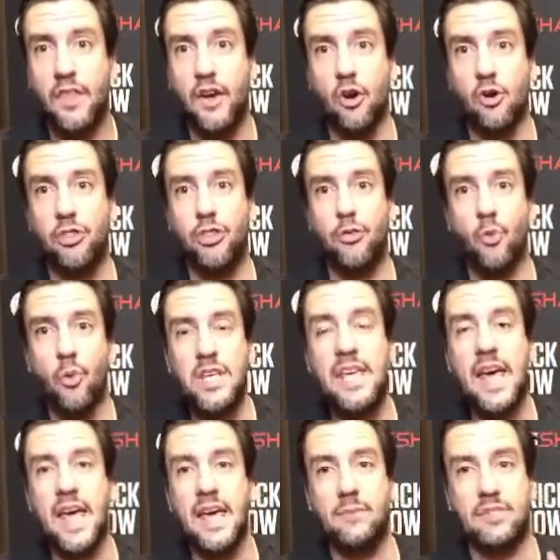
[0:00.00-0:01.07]
There are three
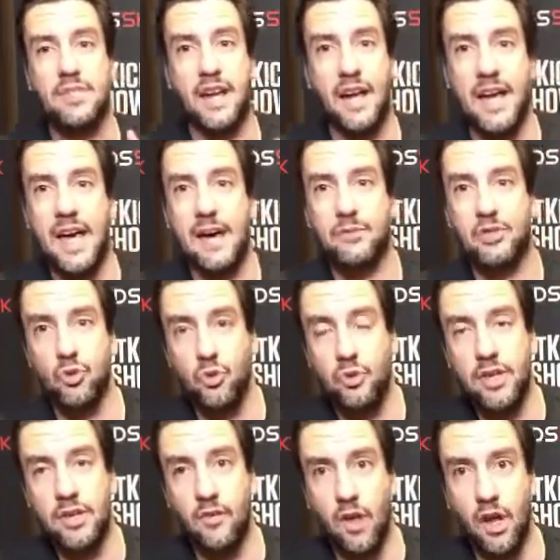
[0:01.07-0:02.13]
games that I
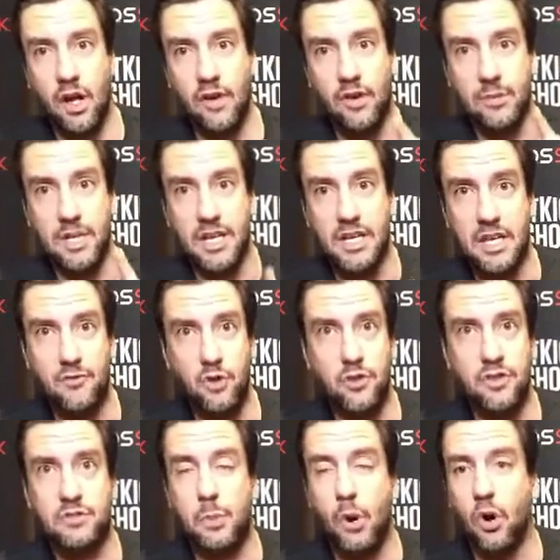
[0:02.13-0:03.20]
absolutely love. I'm going to give
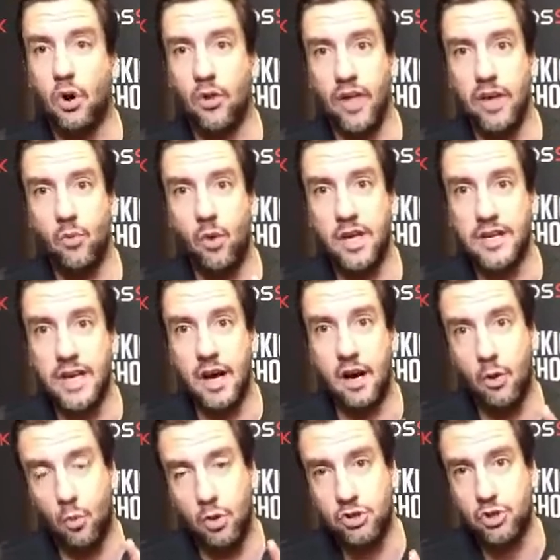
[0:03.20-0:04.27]
you this parlay right
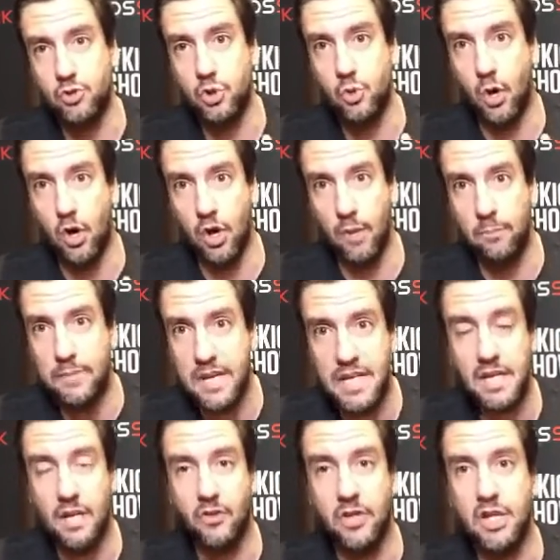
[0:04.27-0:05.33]
now. I want you to all
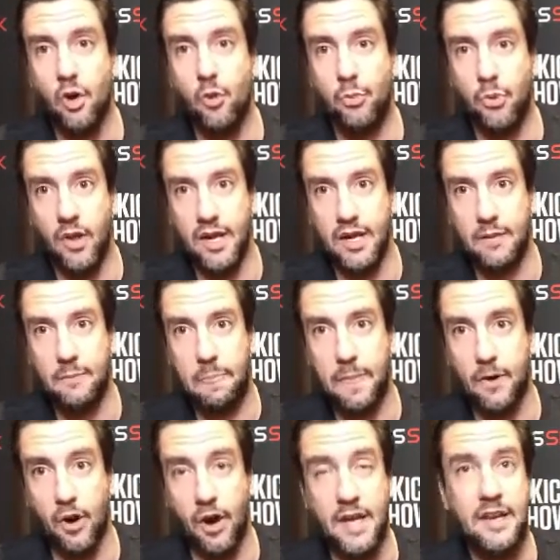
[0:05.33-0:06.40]
immediately go play it.
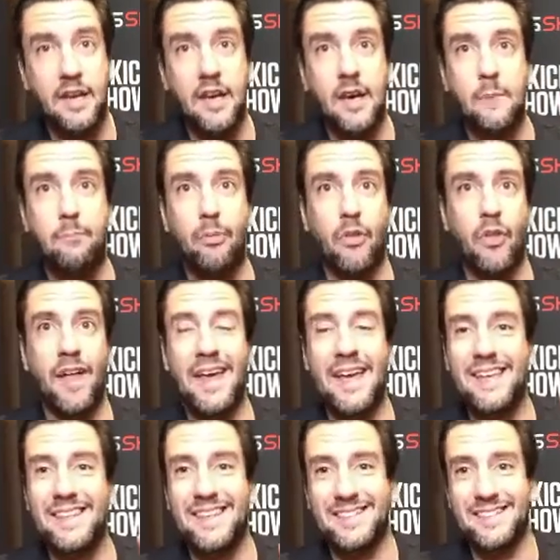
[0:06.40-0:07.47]
All right?
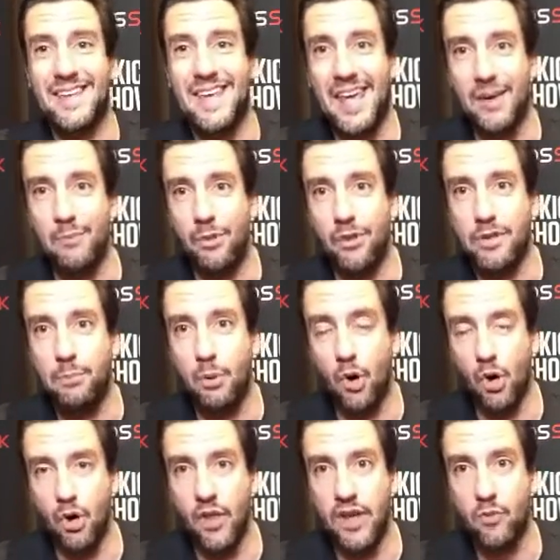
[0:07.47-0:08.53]
Play this gambling
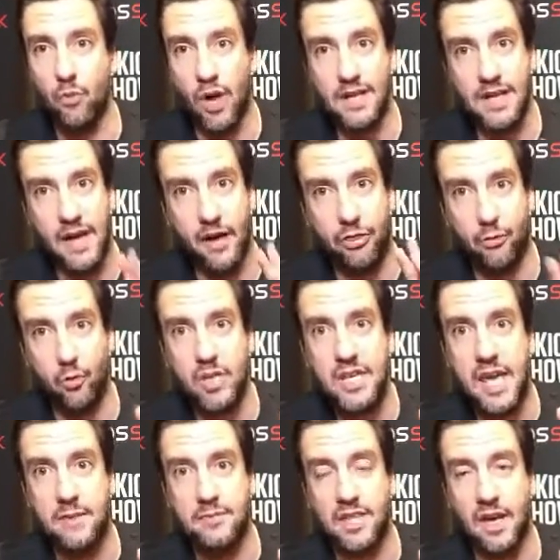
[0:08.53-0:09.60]
parlay right now. Three
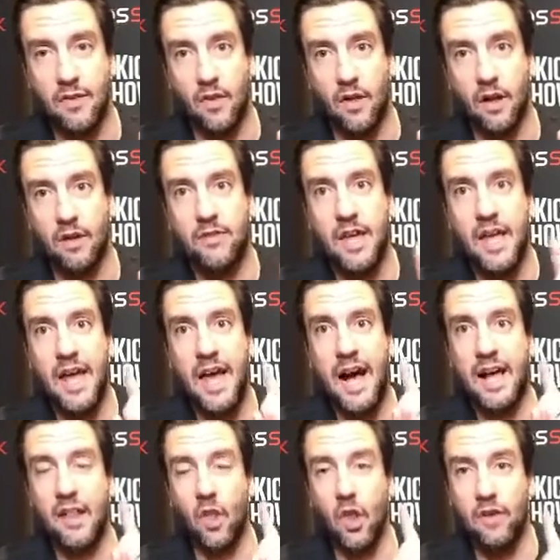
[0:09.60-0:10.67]
games I love.
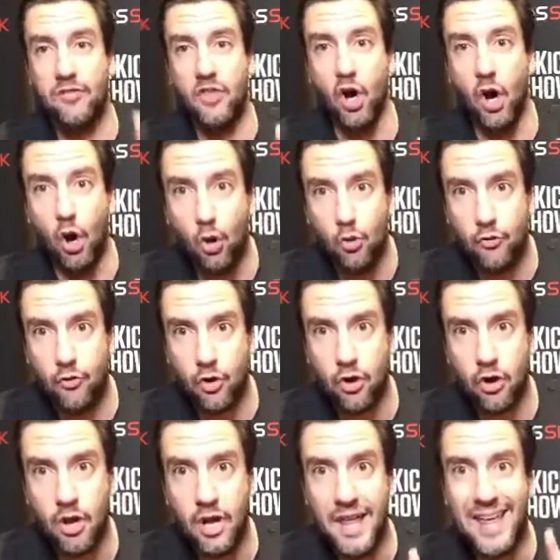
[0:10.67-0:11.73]
I love the
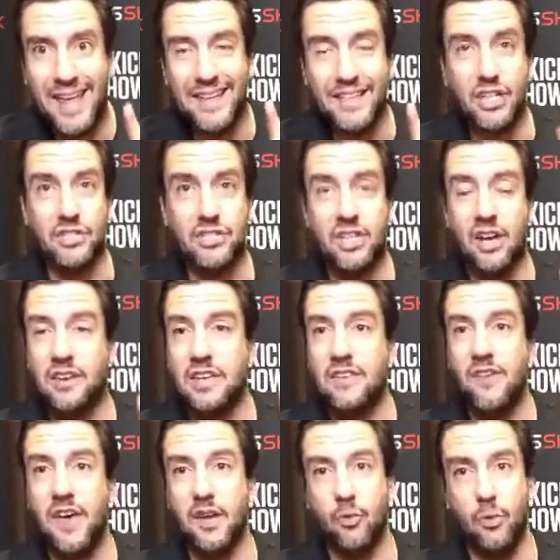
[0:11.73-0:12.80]
over in
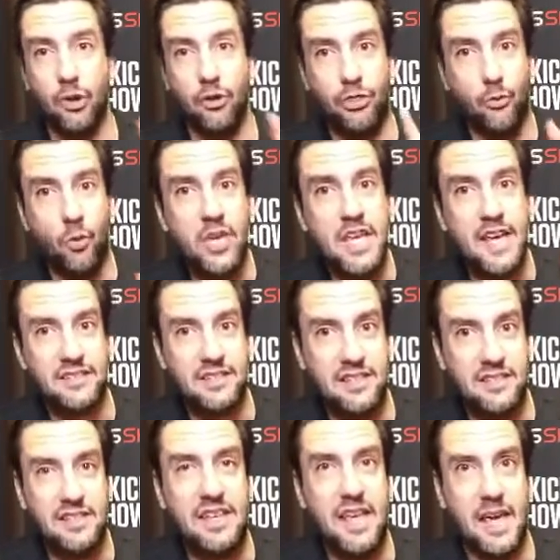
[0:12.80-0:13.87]
Kentucky Vanderbilt. Three
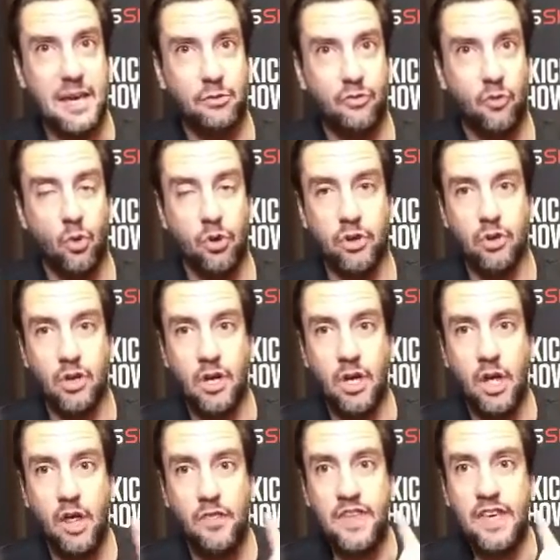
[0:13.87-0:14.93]
SEC games for you.
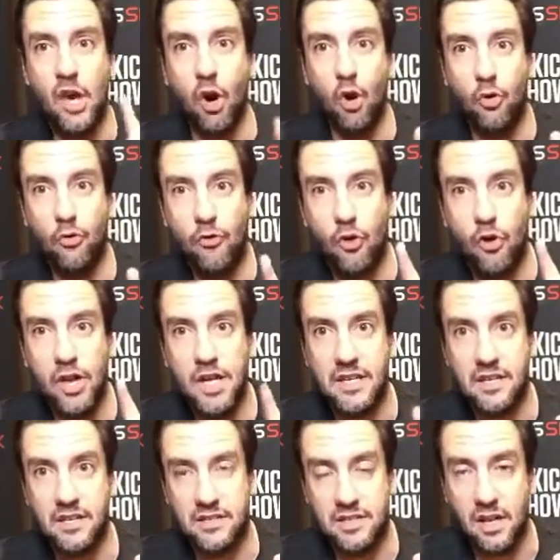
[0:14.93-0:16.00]
The over
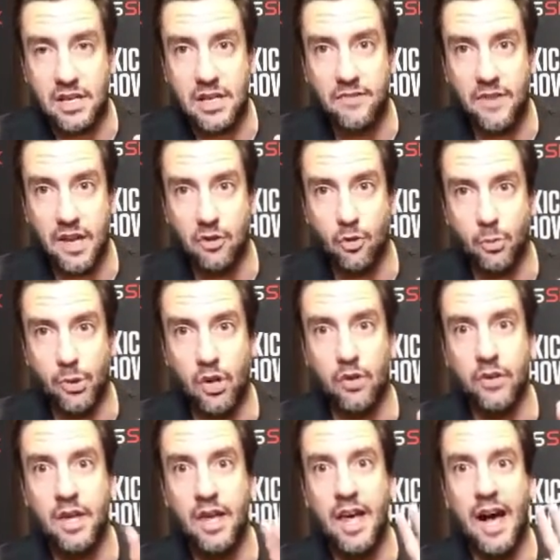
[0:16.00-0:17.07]
in Kentucky
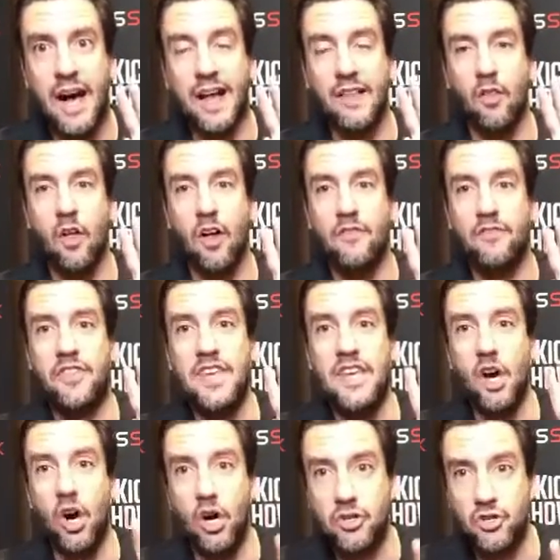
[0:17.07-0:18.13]
Vanderbilt. I love
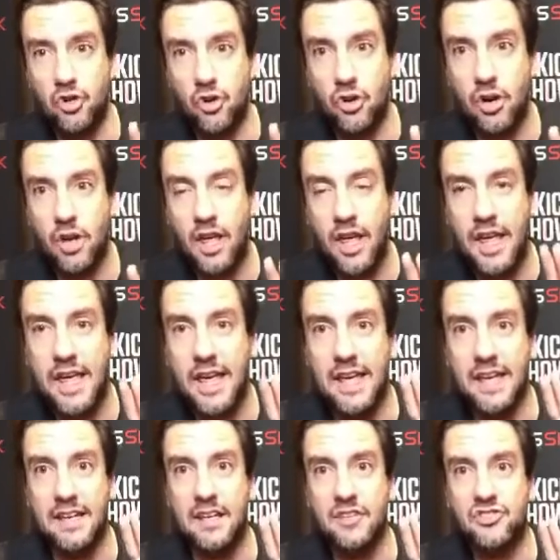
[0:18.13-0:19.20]
the under
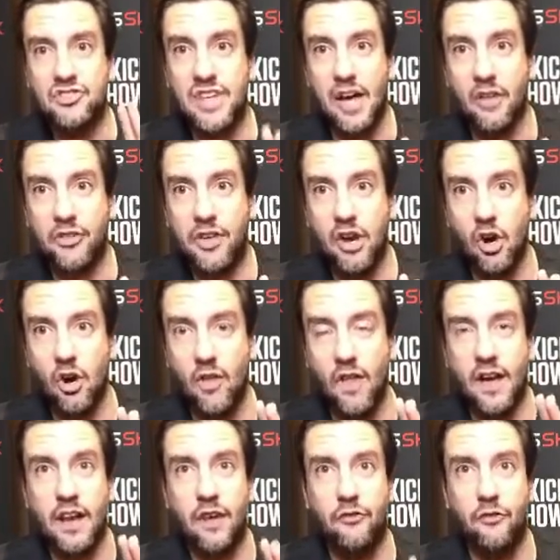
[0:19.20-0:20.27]
in South
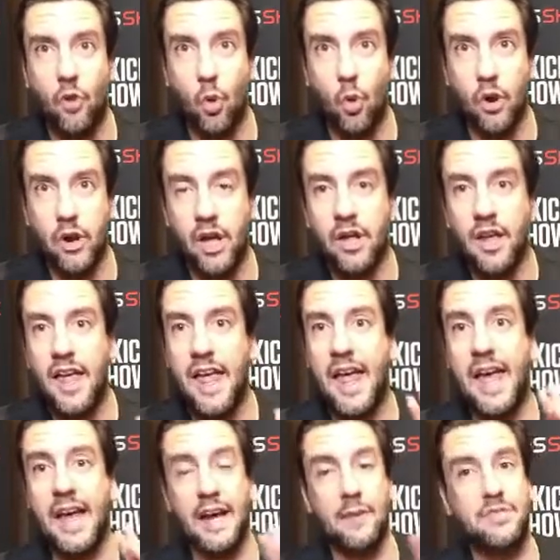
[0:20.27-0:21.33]
Carolina, Florida.
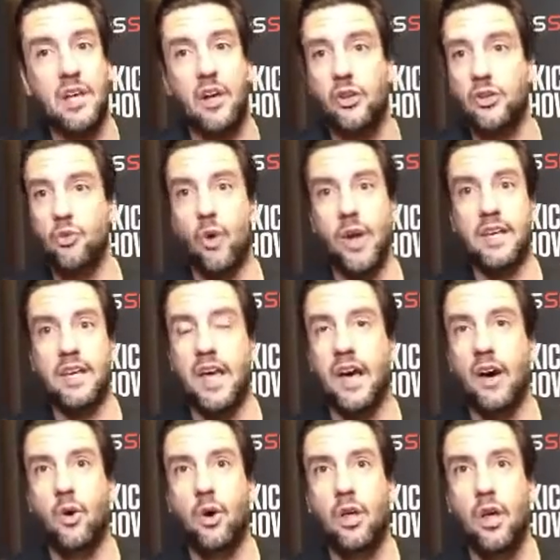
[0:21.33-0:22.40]
And I'm telling you right
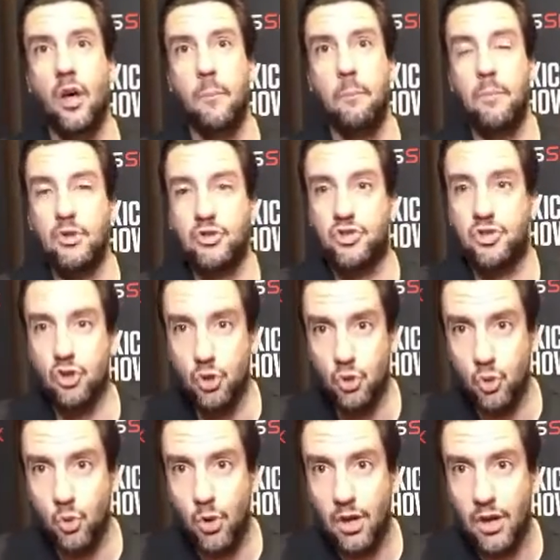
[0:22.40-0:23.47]
now,
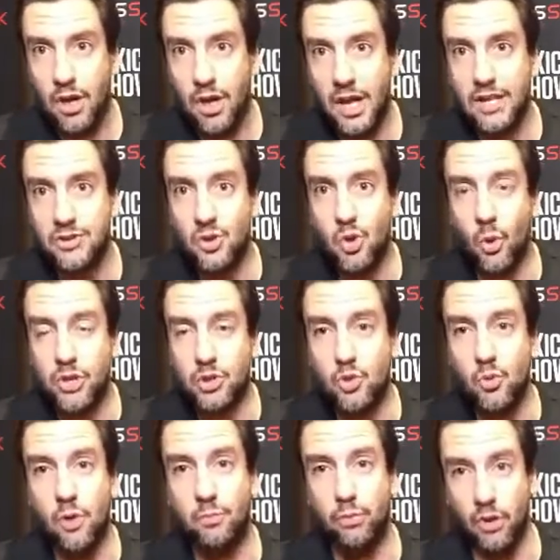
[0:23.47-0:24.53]
Mizzou is going
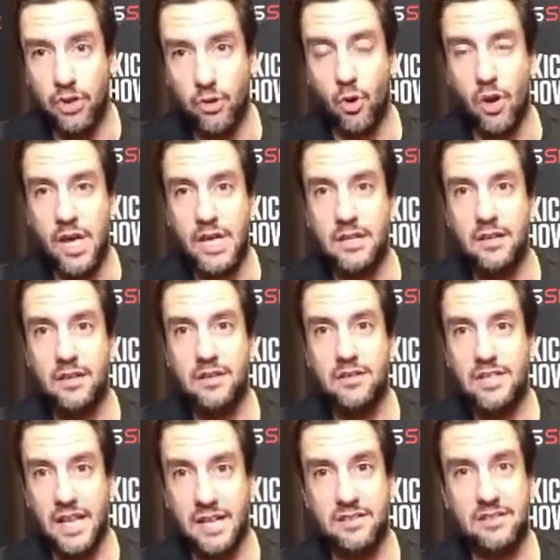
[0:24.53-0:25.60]
to obliterate
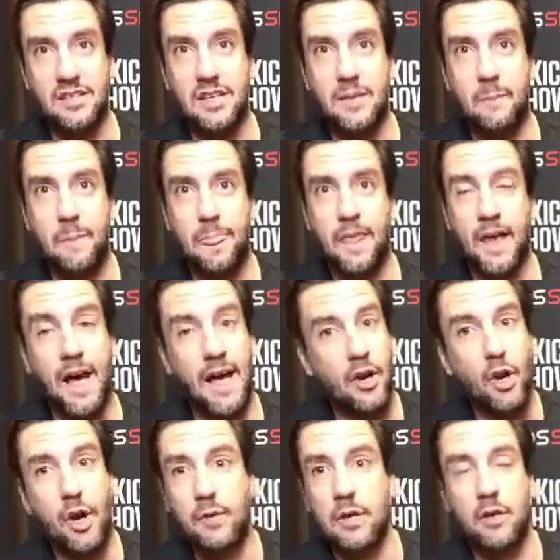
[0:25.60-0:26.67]
Tennessee. I
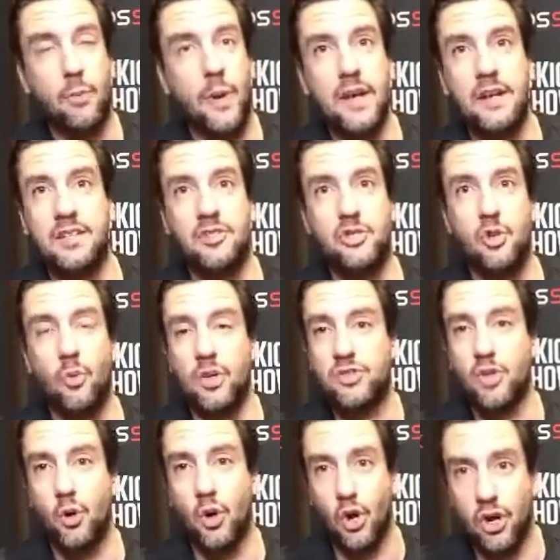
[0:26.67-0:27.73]
don't know how many of you are paying attention to
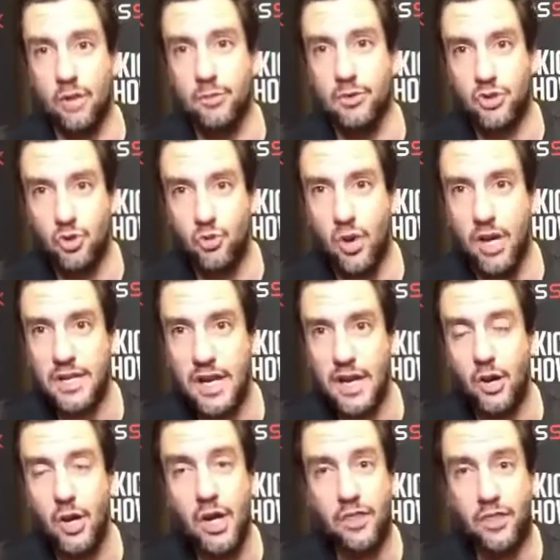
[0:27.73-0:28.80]
what's going on at Mizzou right
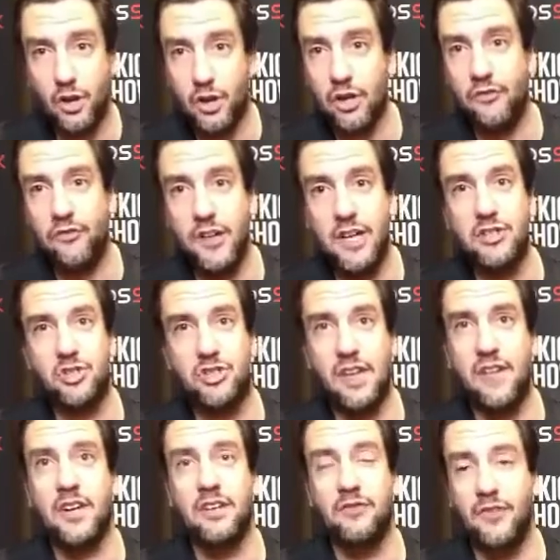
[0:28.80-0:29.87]
now. They're going to finish
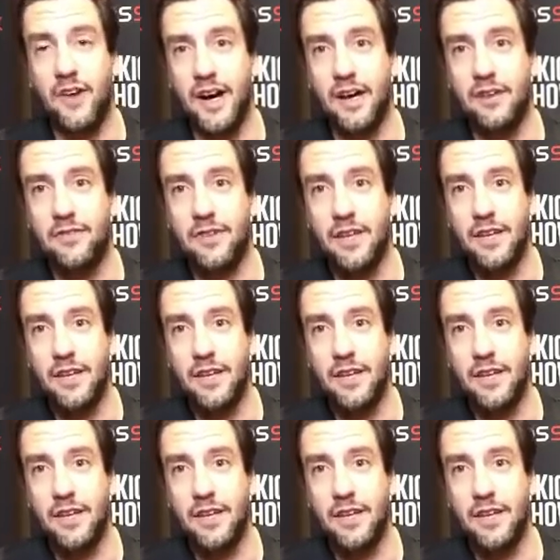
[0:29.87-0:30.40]
seven and five.